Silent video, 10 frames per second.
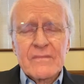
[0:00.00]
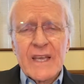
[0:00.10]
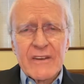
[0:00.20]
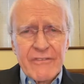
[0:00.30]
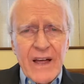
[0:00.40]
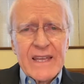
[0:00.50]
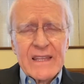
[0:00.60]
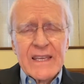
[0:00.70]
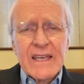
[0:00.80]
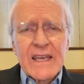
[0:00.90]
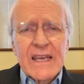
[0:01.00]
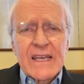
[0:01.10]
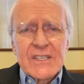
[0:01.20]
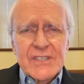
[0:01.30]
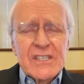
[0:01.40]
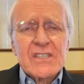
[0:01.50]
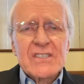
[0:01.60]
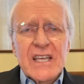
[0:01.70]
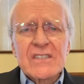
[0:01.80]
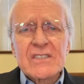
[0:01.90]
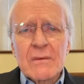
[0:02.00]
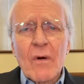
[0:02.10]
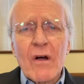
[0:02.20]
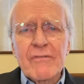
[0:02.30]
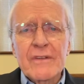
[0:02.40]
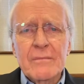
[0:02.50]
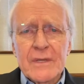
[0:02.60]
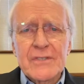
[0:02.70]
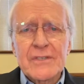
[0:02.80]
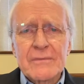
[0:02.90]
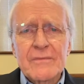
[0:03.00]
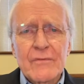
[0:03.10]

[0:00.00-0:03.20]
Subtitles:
And finally, Jesus sends them off in mission,